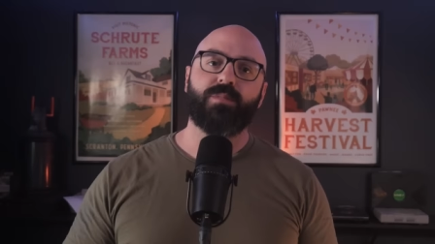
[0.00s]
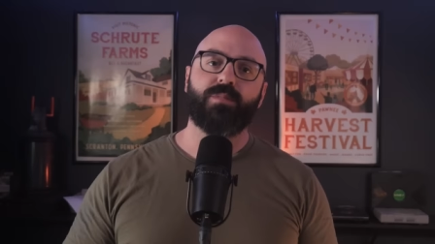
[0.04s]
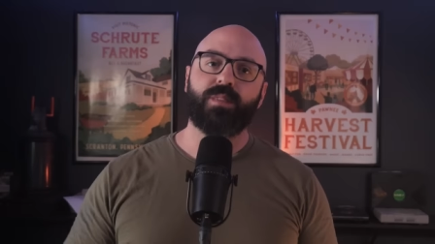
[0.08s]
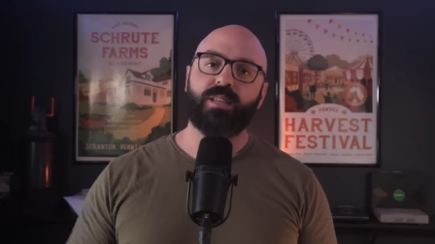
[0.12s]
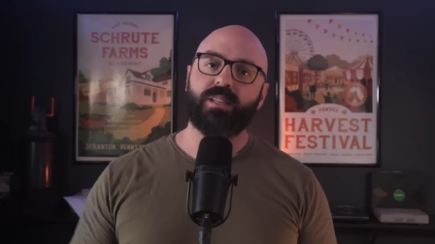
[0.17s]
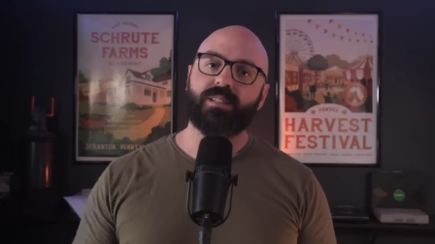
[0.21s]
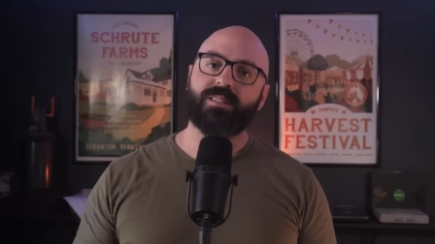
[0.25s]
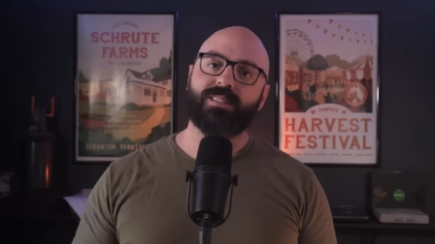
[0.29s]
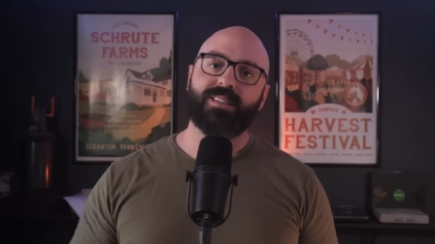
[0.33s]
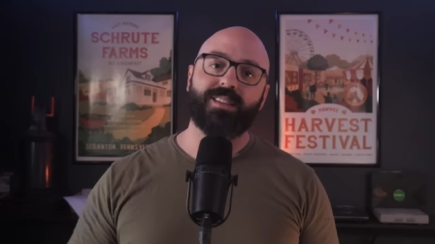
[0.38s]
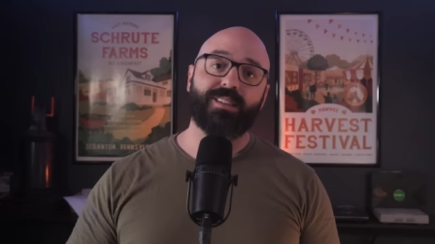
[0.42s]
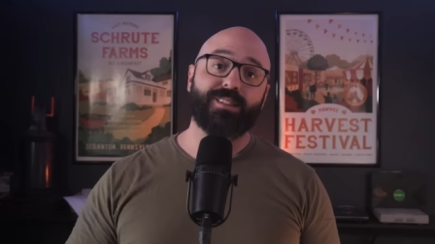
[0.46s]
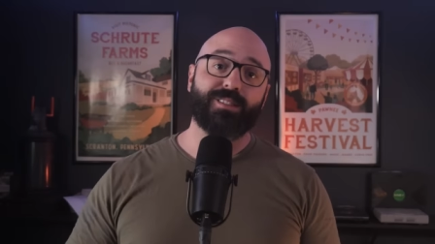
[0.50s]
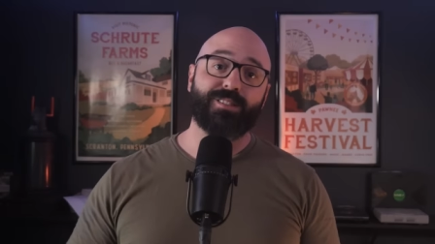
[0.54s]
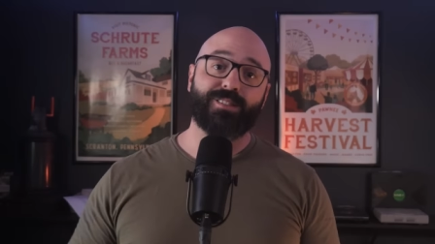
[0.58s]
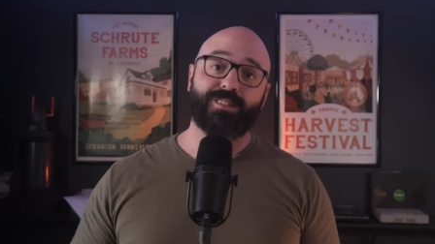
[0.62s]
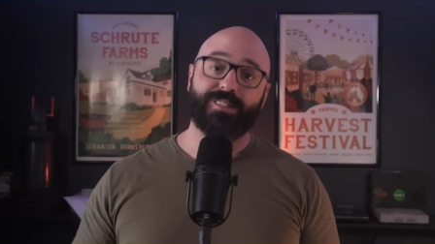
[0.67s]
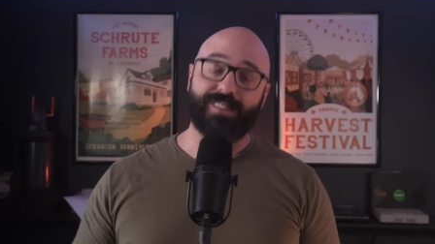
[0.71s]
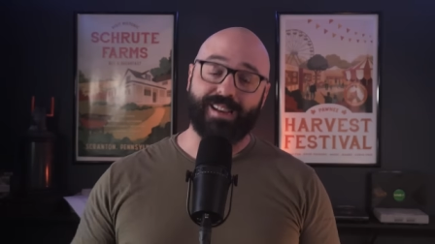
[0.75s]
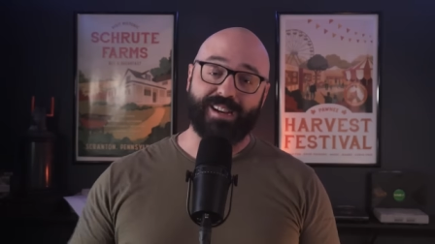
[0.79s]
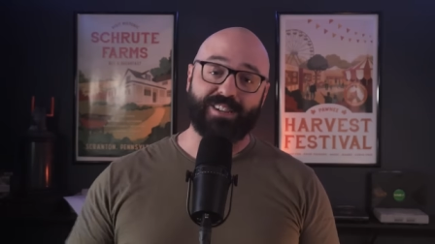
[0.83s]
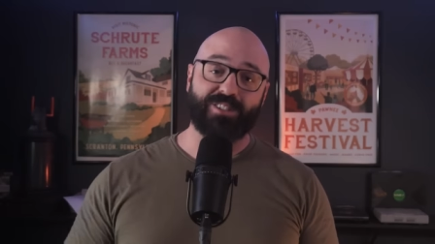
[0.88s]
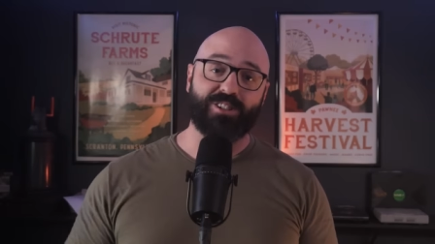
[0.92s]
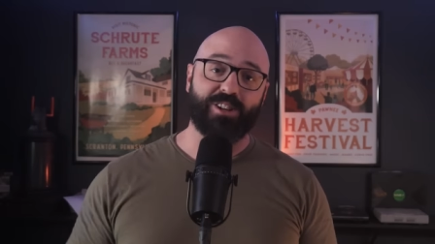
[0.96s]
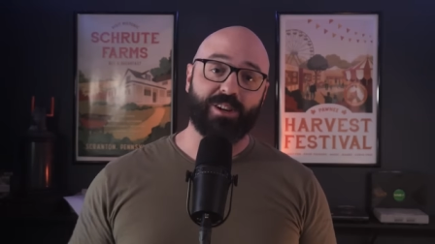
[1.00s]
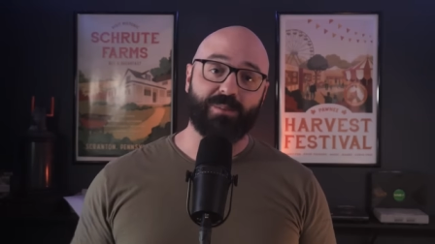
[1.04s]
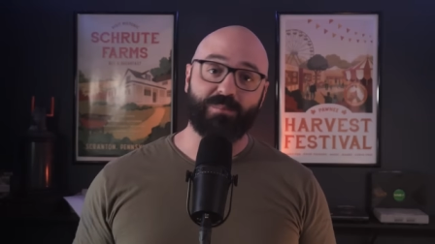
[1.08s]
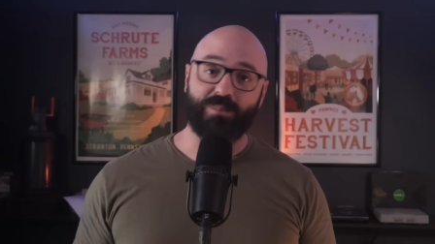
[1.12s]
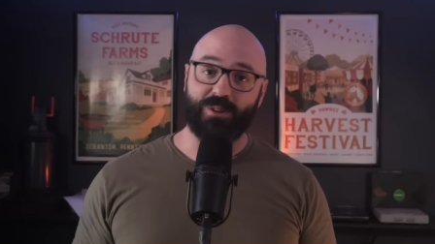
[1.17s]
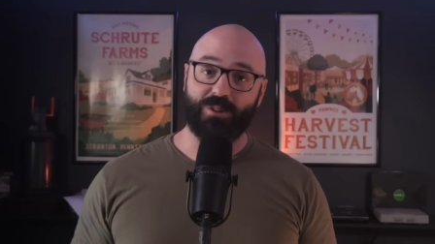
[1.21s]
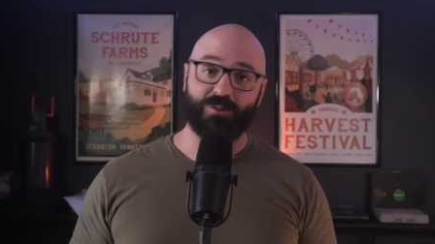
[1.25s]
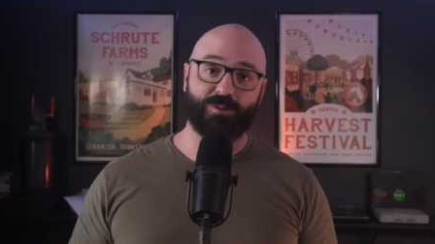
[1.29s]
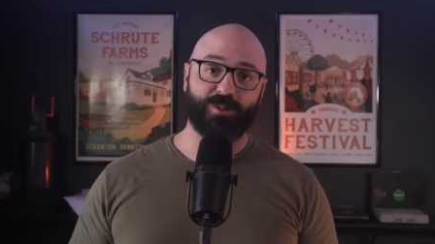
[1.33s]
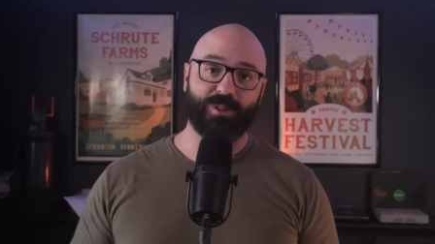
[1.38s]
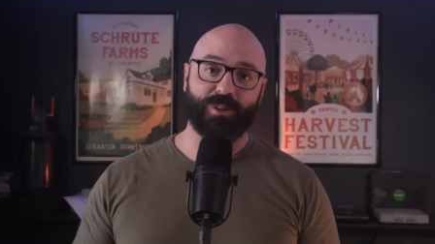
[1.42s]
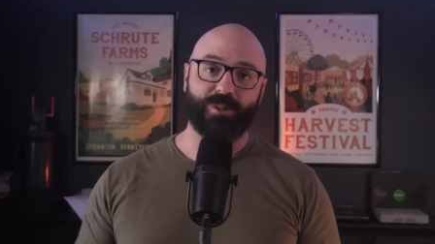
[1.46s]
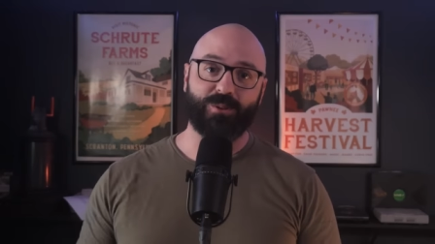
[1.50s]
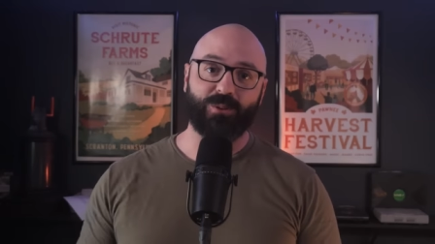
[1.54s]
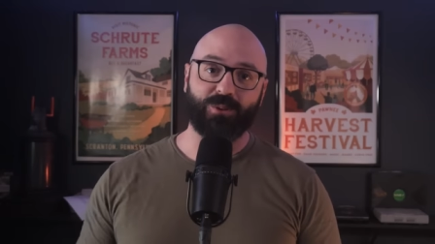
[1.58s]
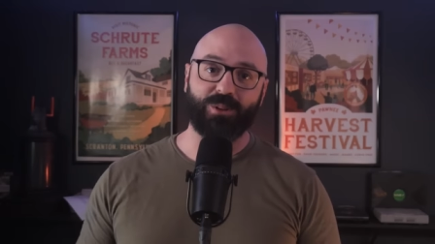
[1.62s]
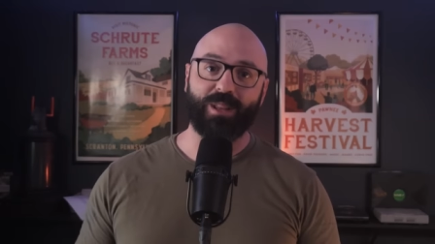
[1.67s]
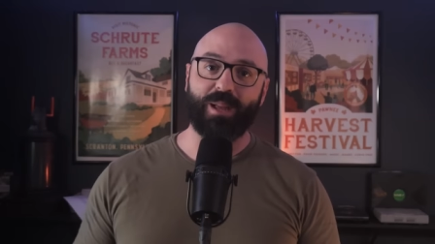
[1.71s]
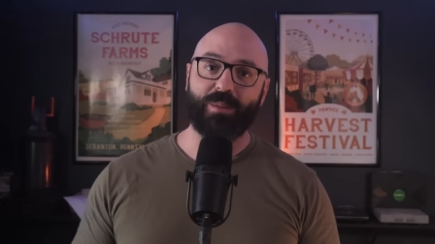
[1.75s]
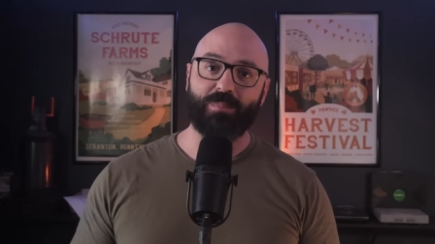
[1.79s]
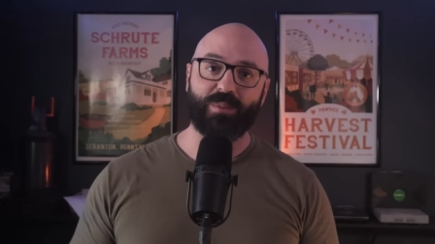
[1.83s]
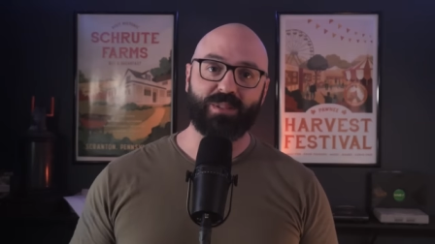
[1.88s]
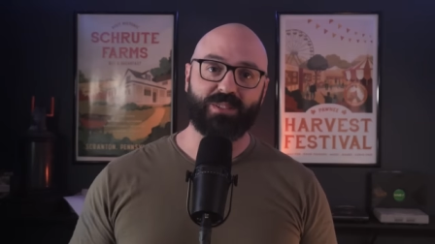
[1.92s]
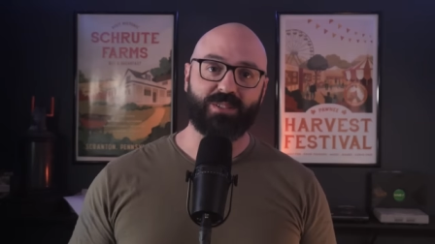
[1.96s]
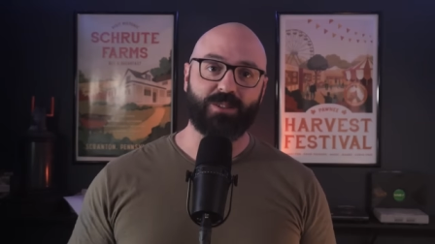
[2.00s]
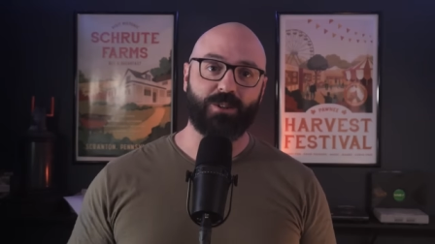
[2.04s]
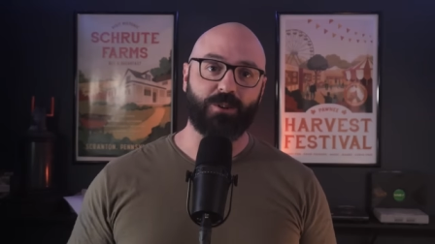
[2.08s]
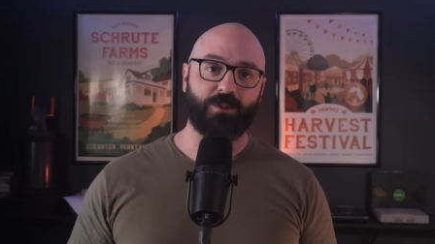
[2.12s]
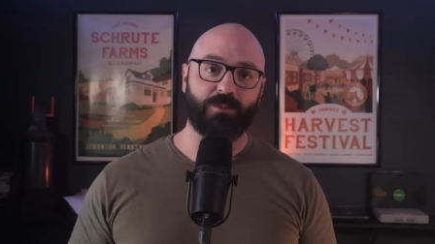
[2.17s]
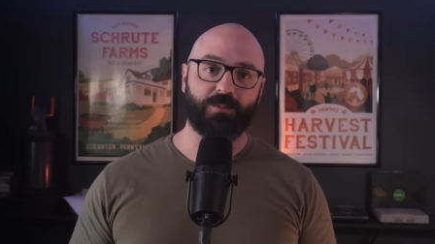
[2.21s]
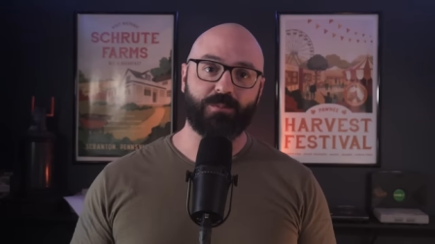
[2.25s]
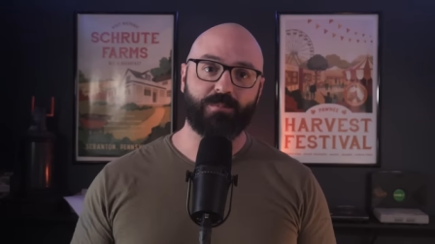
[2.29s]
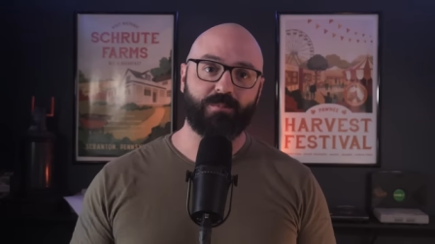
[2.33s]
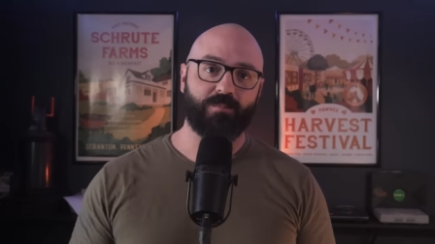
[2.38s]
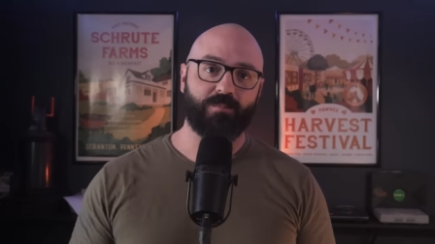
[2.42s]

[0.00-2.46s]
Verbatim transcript: This is such a musical episode.